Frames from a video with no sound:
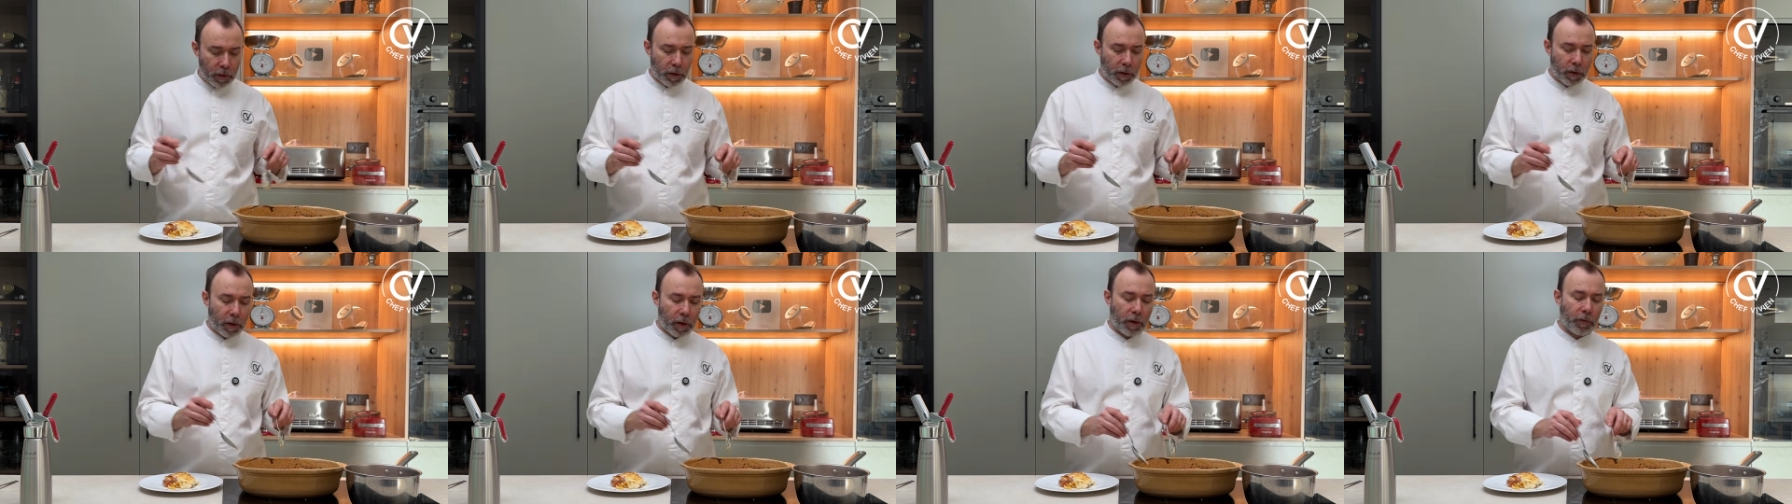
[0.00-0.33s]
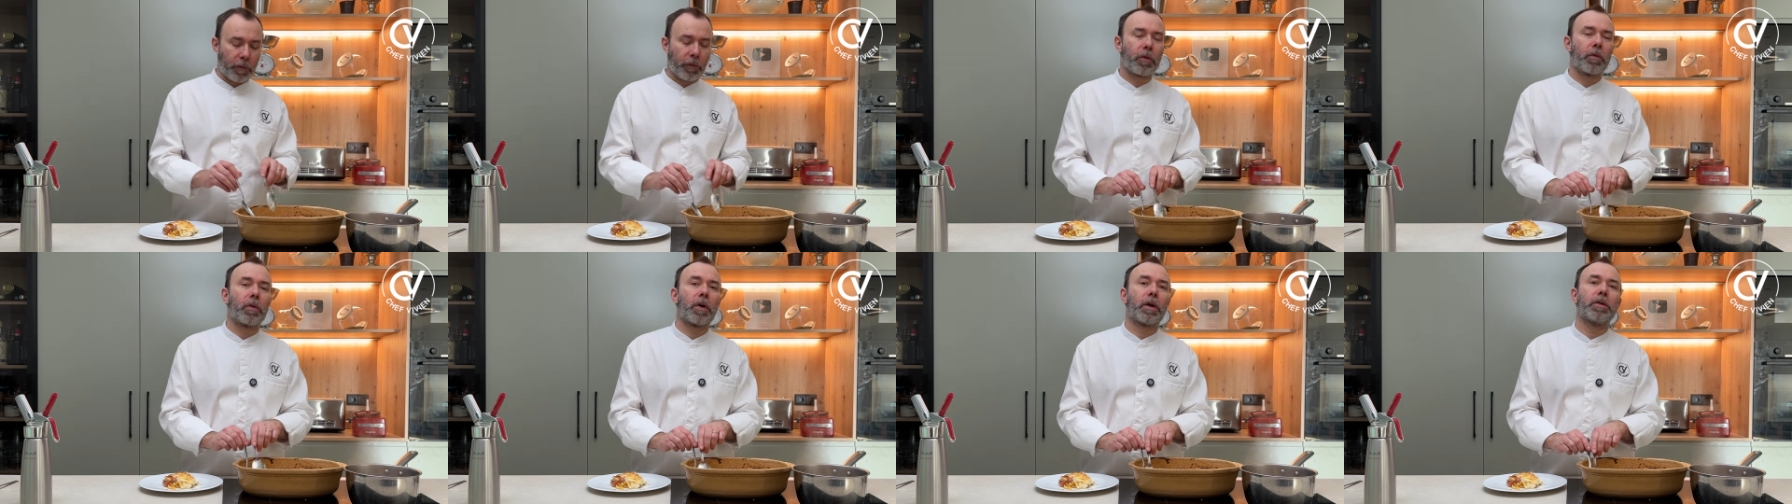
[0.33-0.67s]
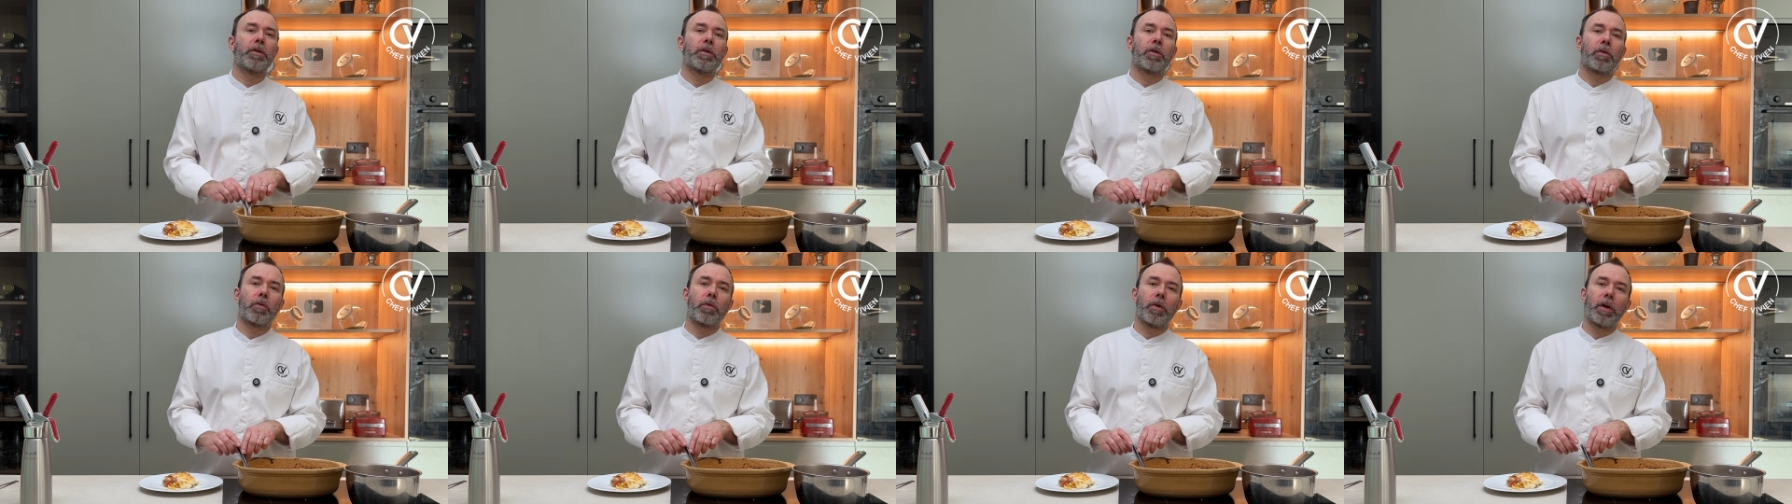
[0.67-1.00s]
If you
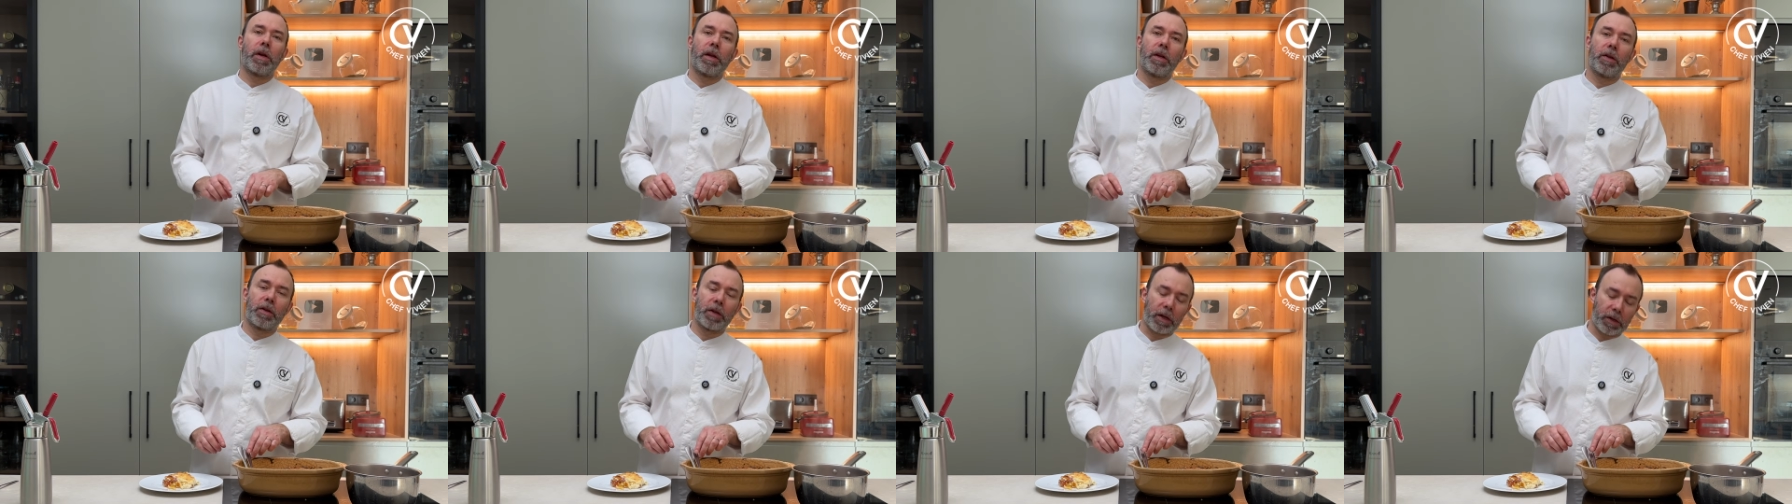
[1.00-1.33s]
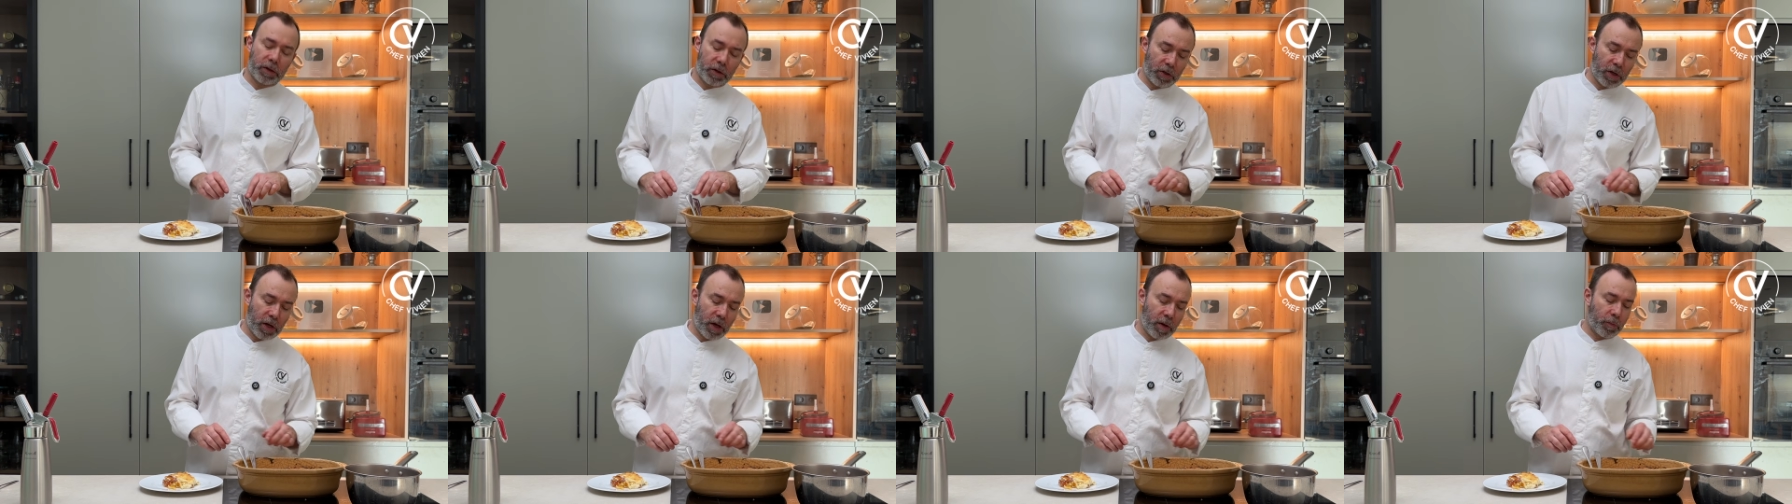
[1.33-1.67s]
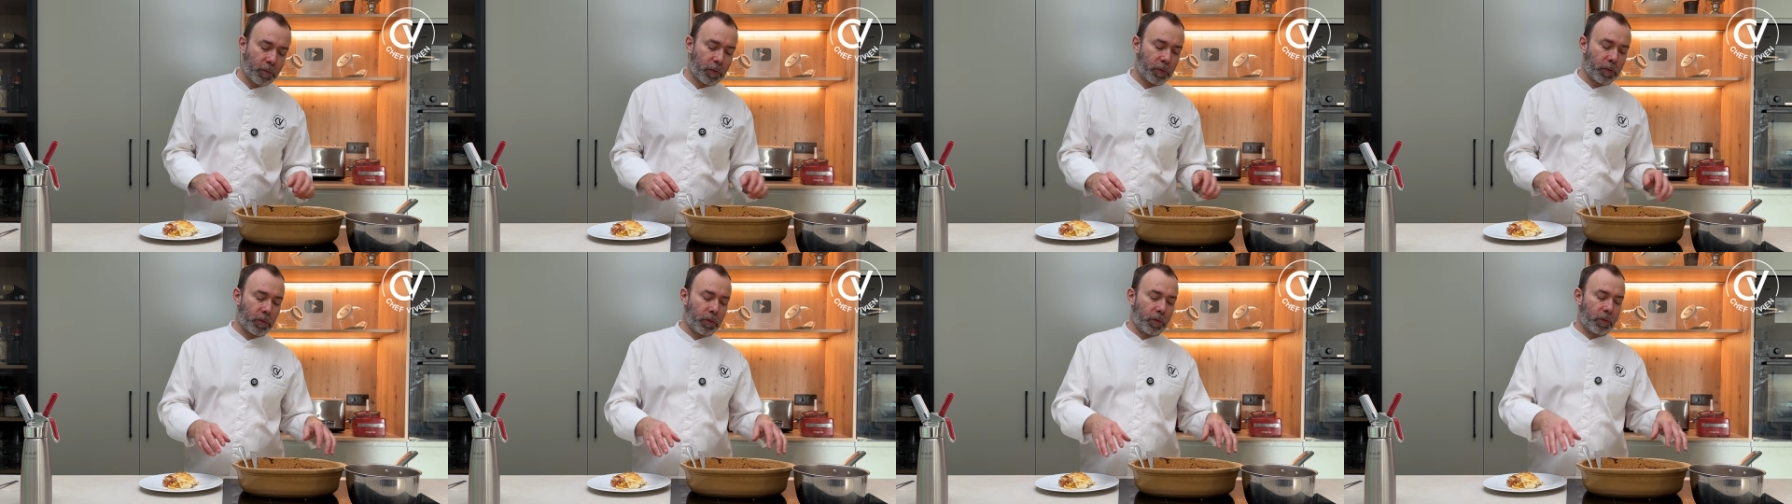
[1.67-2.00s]
want the really nice shape,